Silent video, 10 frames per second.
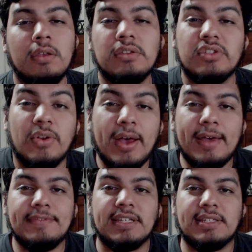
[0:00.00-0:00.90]
So now I
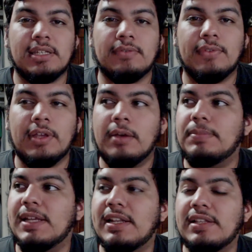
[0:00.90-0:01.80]
have successfully
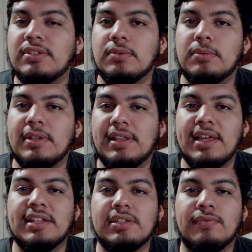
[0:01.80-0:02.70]
updated to the
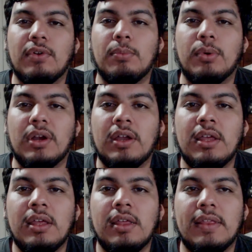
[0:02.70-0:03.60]
latest firmware
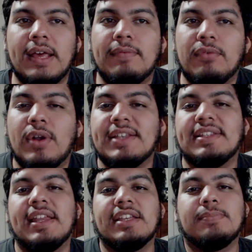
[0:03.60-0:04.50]
that Verizon
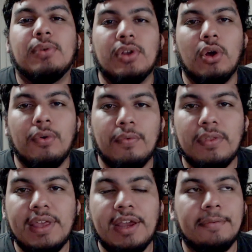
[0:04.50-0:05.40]
has put over
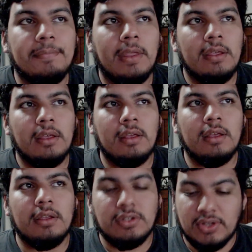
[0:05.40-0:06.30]
the air.
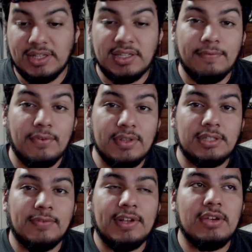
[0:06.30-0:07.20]
So that's it for this
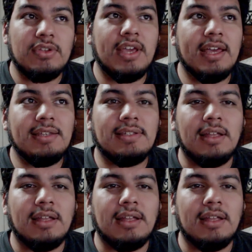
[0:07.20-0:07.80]
video, you guys.